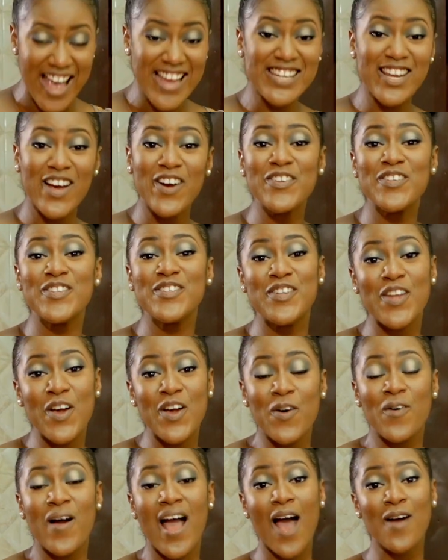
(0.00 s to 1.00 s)
Now you
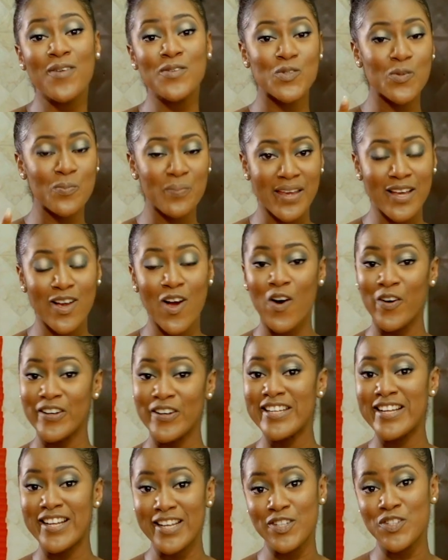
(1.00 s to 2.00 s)
know how to make
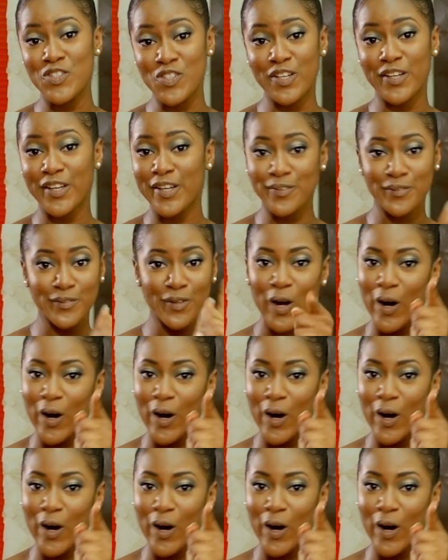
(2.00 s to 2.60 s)
honey glazed chicken,